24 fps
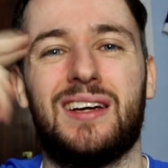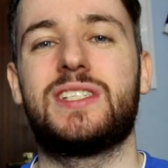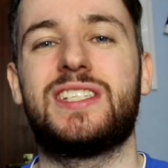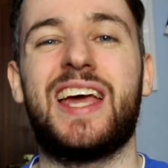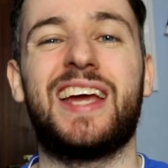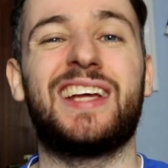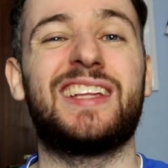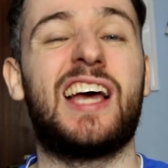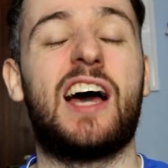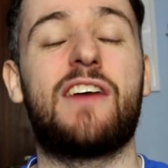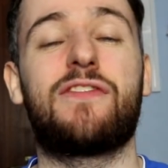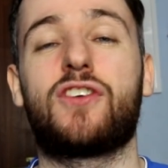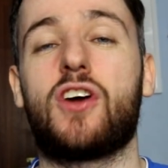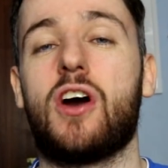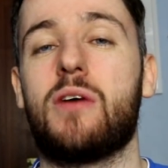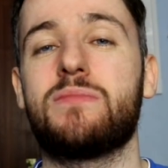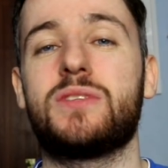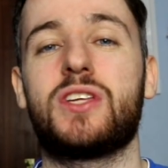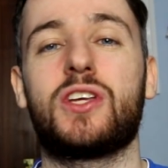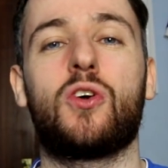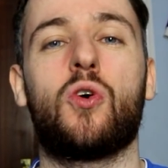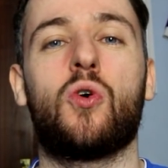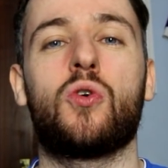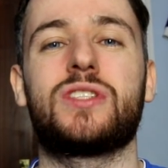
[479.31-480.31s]
Second half comes
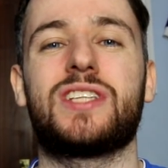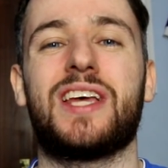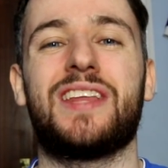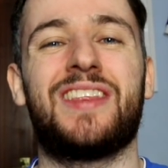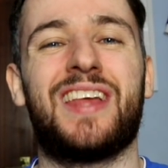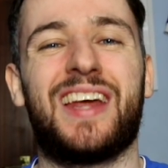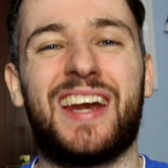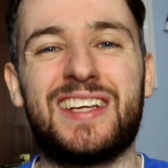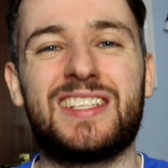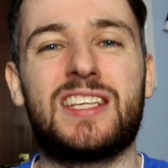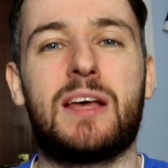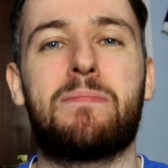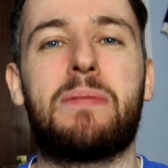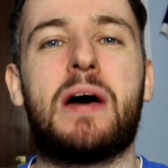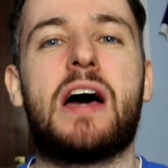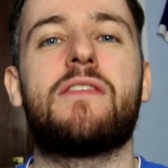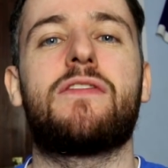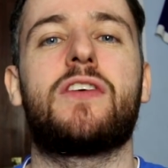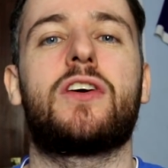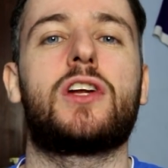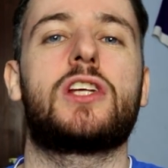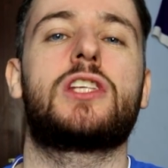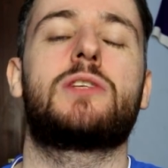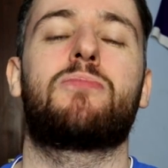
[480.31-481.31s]
and goes, and there is a bit of
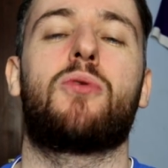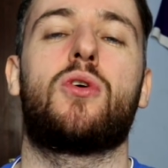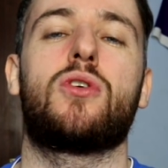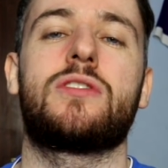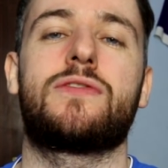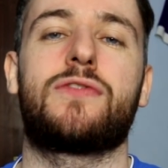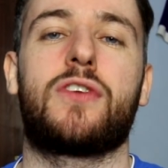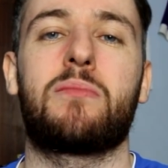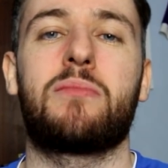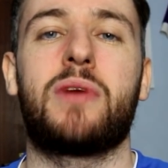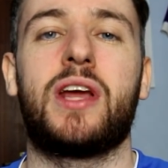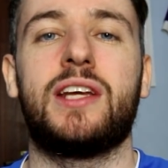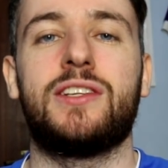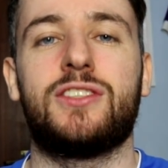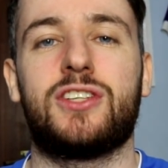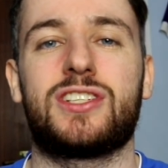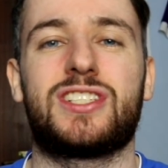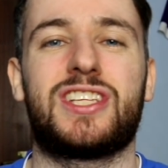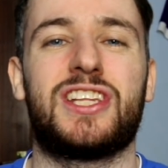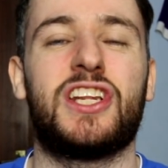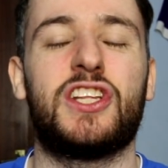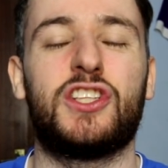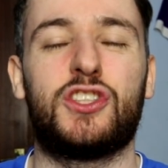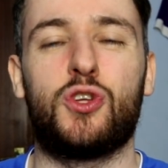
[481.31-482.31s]
a response from Rangers,
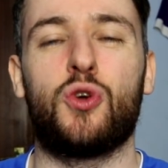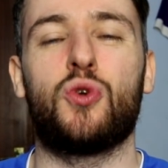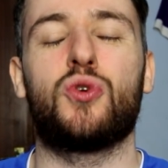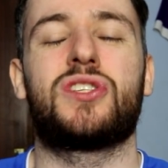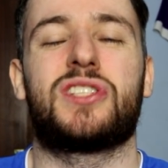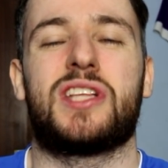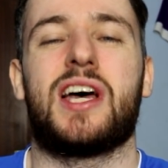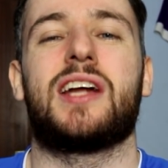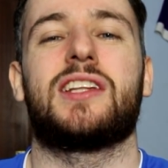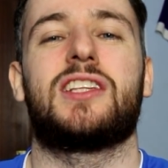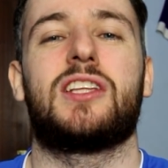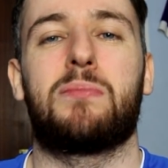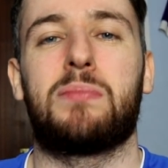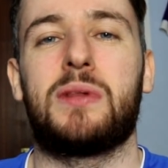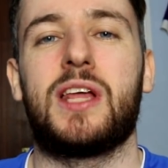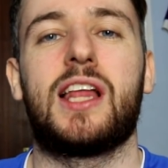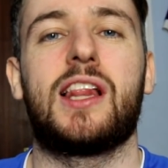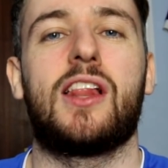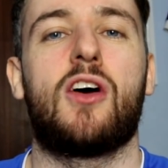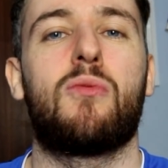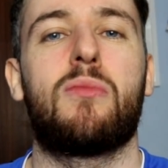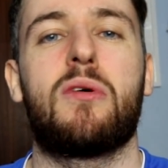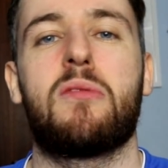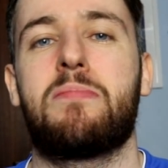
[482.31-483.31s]
and they do start to play a
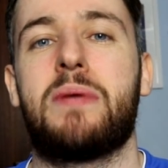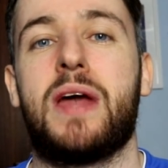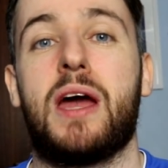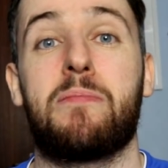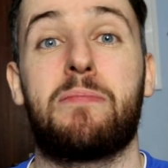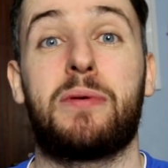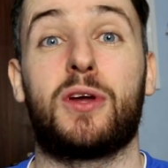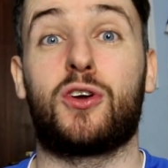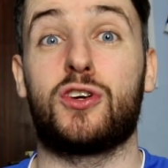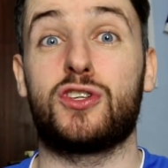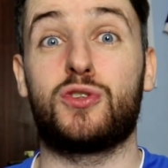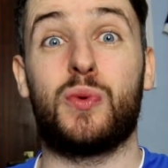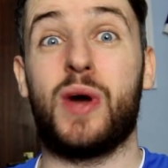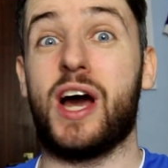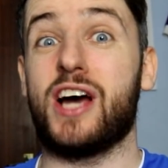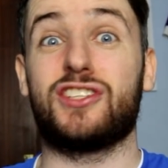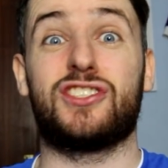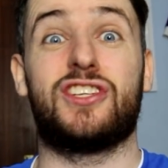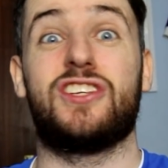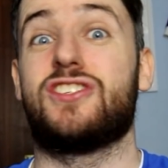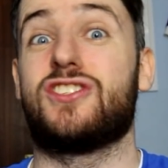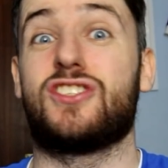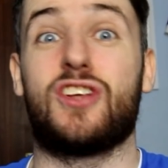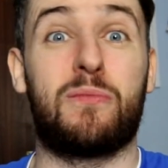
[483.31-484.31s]
little bit better because we
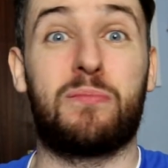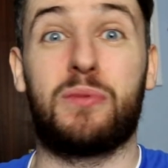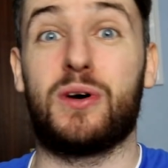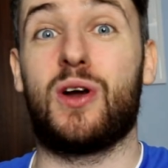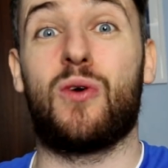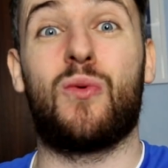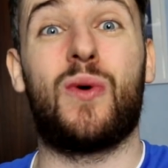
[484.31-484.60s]
actually sub on a